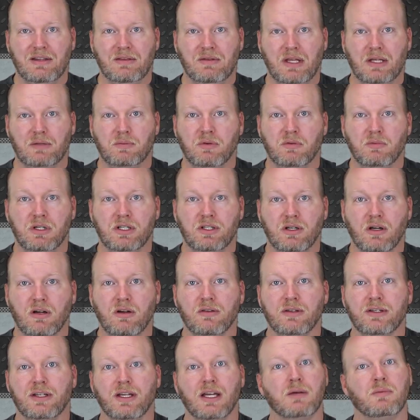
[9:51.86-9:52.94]
that's pretty much all
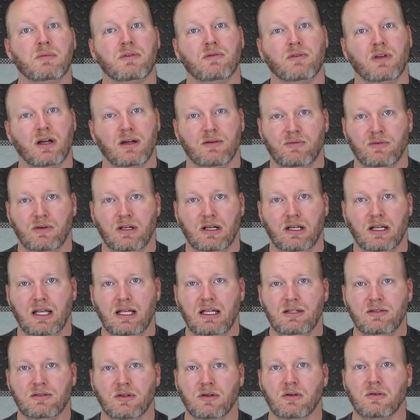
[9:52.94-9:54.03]
the time we've got for
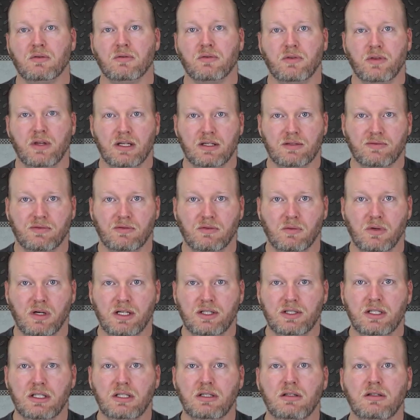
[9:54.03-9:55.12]
today. So thanks for
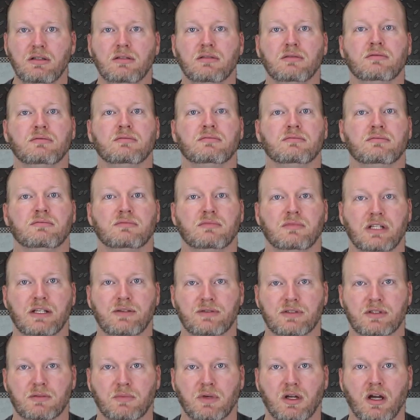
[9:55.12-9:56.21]
watching. Leave
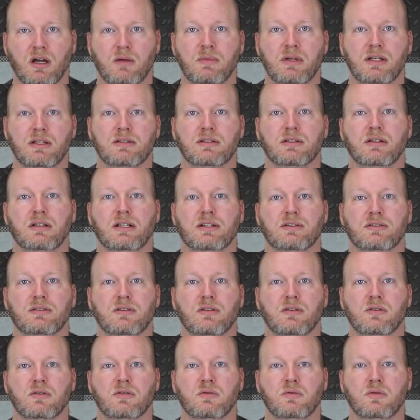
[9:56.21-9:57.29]
us some comments. Let us
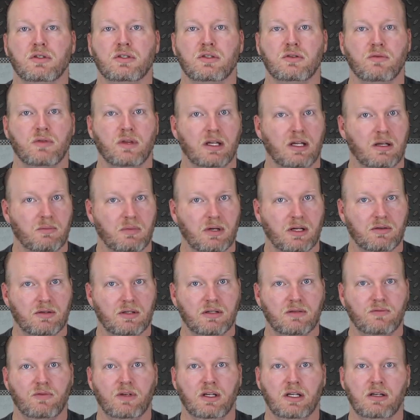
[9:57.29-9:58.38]
know what you think about
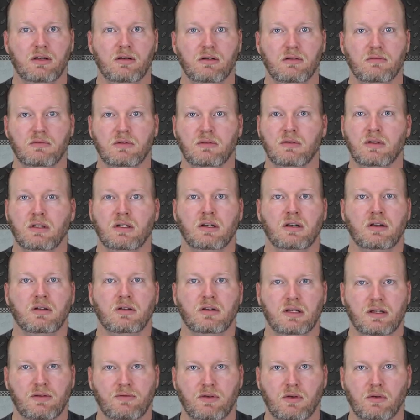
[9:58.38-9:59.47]
this figure.
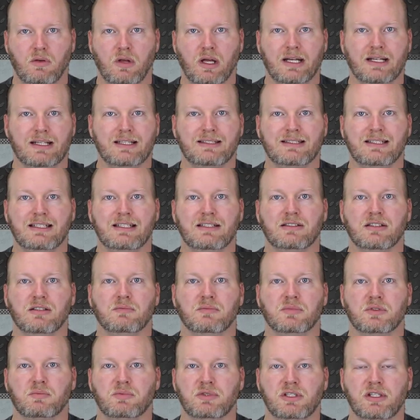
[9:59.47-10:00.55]
If you'd like to see
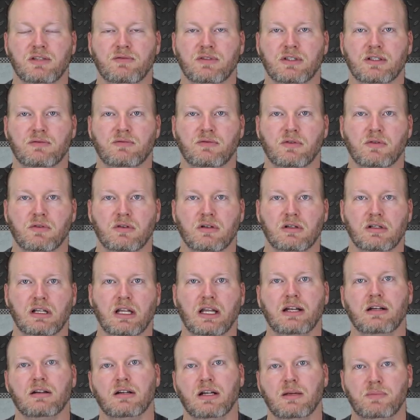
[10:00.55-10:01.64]
some specifics for
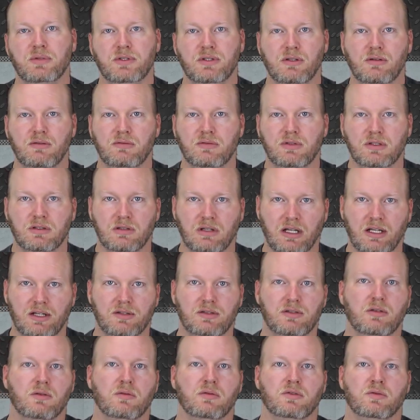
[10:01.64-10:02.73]
later episodes, let
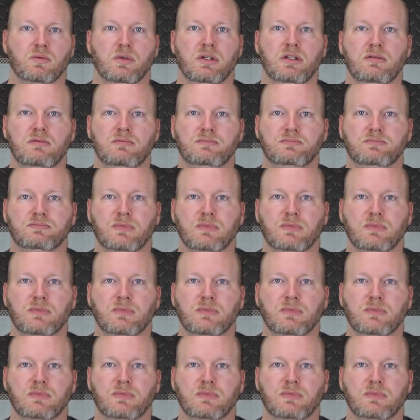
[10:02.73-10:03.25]
us know as well.